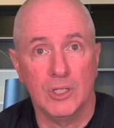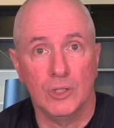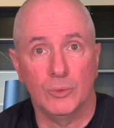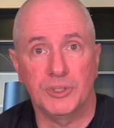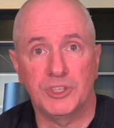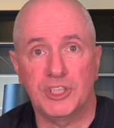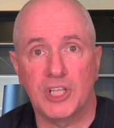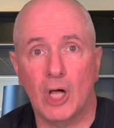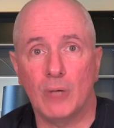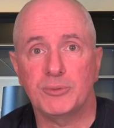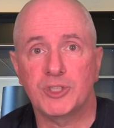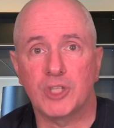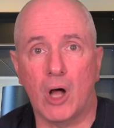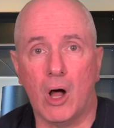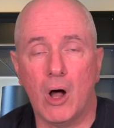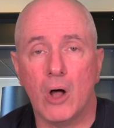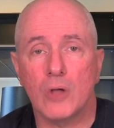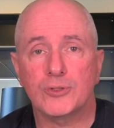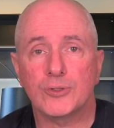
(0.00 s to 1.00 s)
which helps to
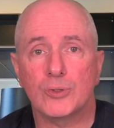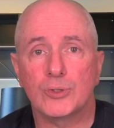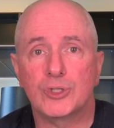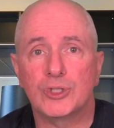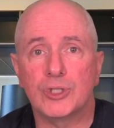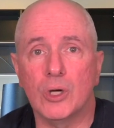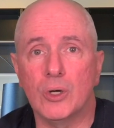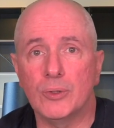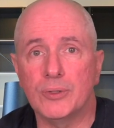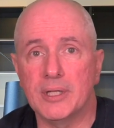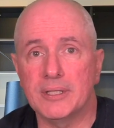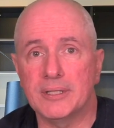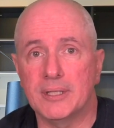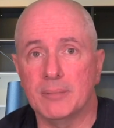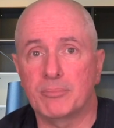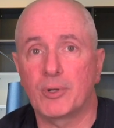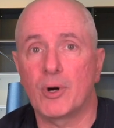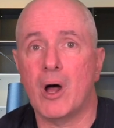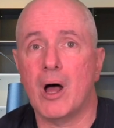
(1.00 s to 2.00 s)
also show that the
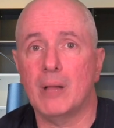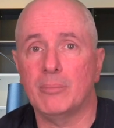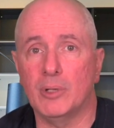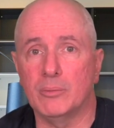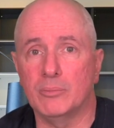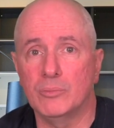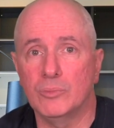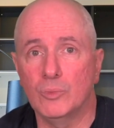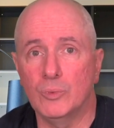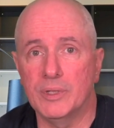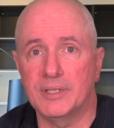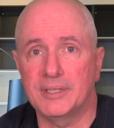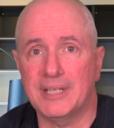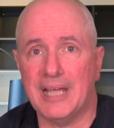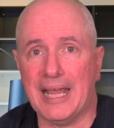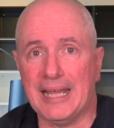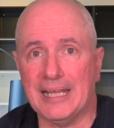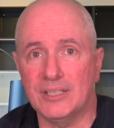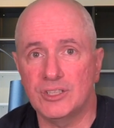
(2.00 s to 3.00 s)
problem with
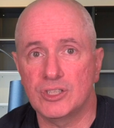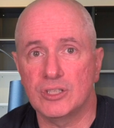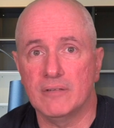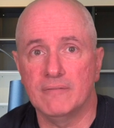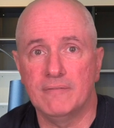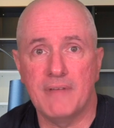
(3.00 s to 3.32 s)
Keynes'